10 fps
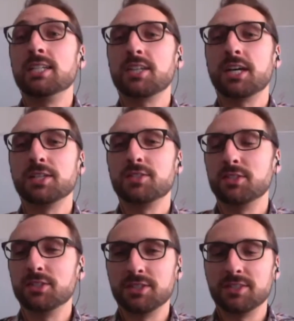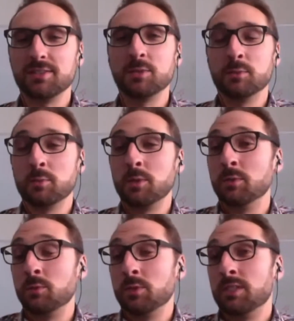and I decided it
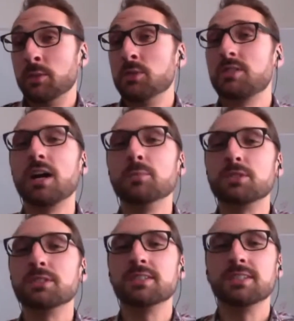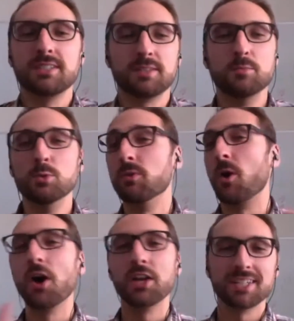was time to
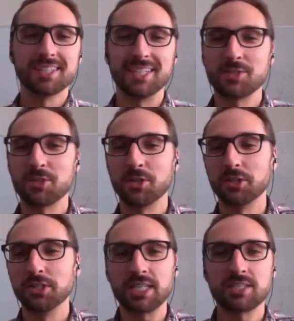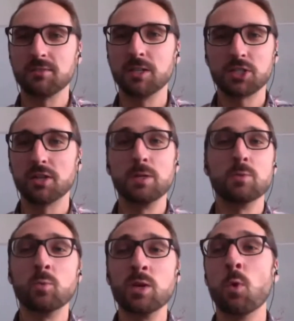move on and start our next adventure. I
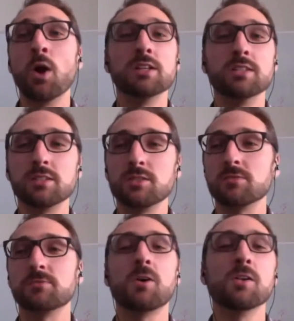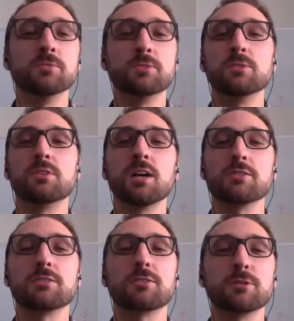mean, we wanted since the fall of
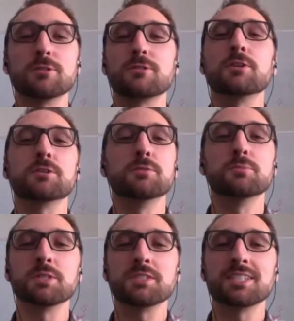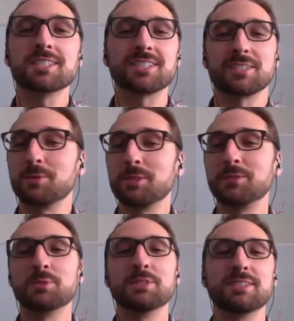2003 to start our own business. Like
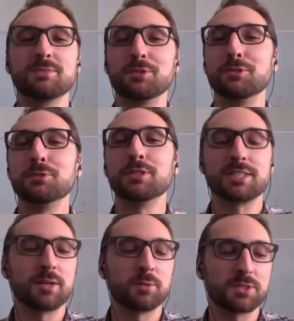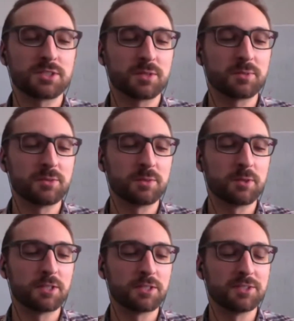we knew that was something that we
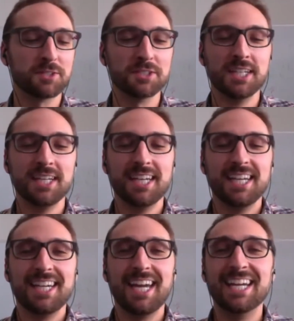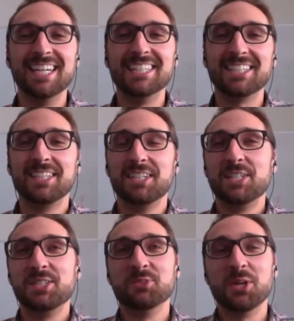wanted to do. And
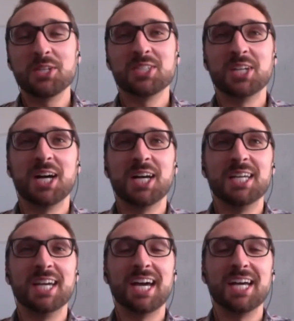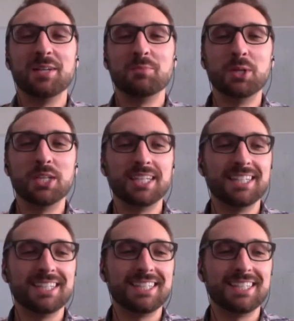Russ and I had been,